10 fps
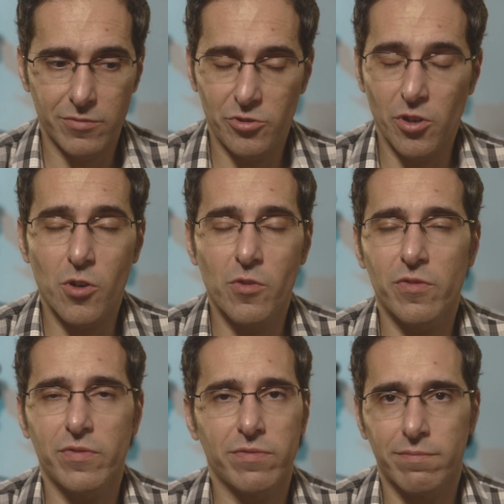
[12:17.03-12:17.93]

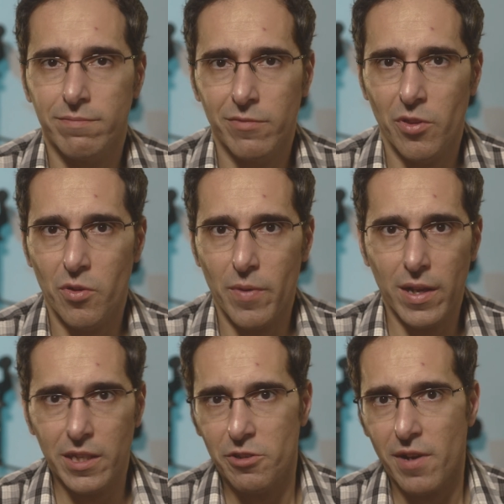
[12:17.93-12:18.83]
drove through
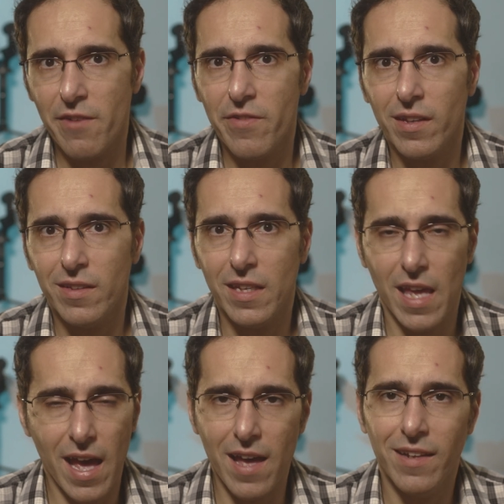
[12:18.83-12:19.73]
LA traffic to
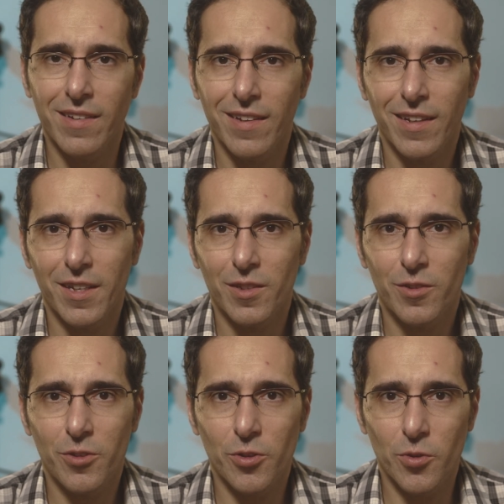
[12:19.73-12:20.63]
get
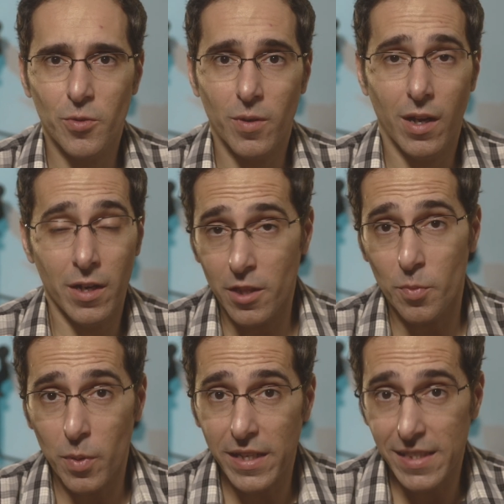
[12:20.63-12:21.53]
to another
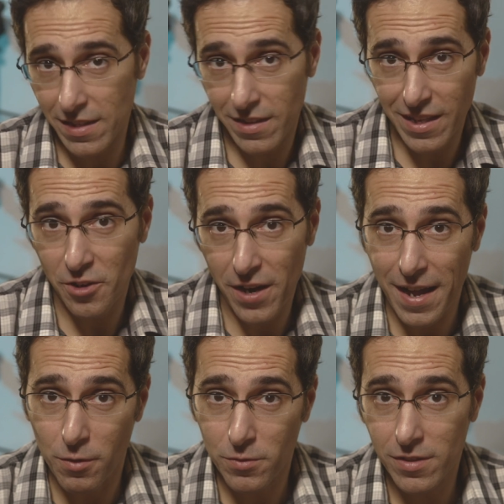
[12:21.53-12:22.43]
place other than your
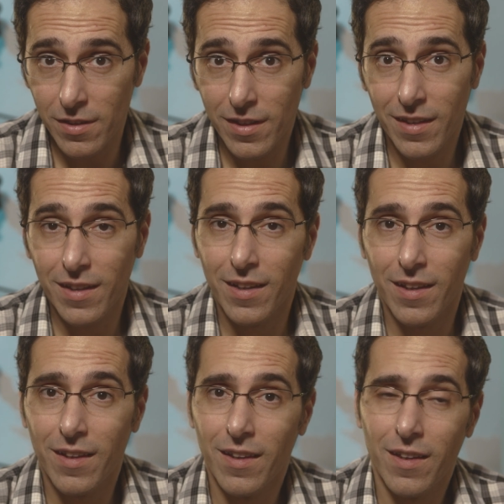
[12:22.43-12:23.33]
house.
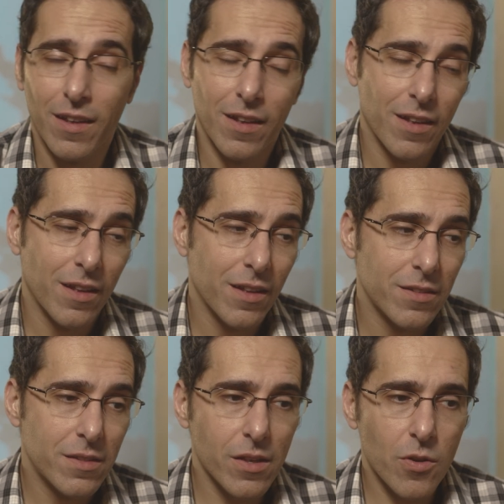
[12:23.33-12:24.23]

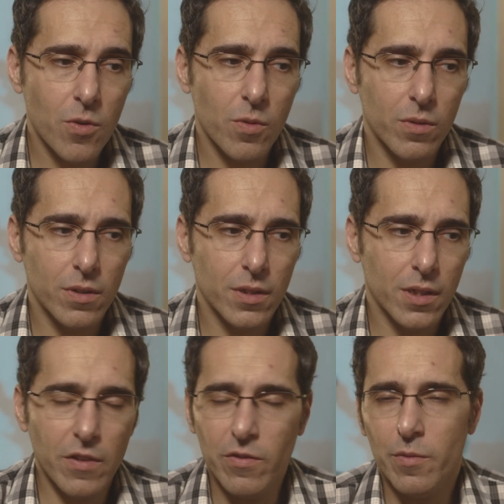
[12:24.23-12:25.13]
So
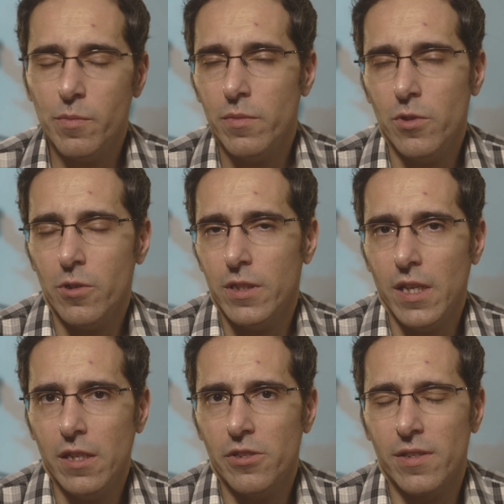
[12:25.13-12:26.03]
give them your
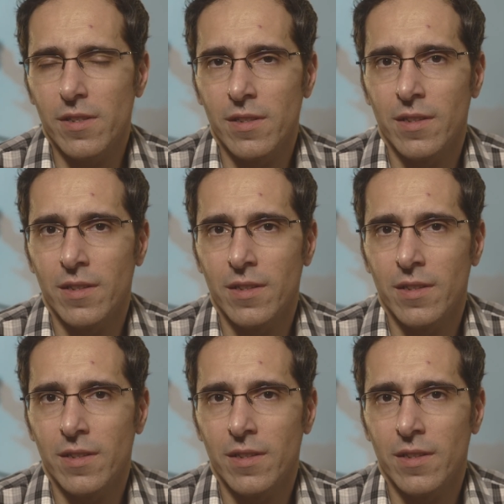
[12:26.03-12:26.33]
attention.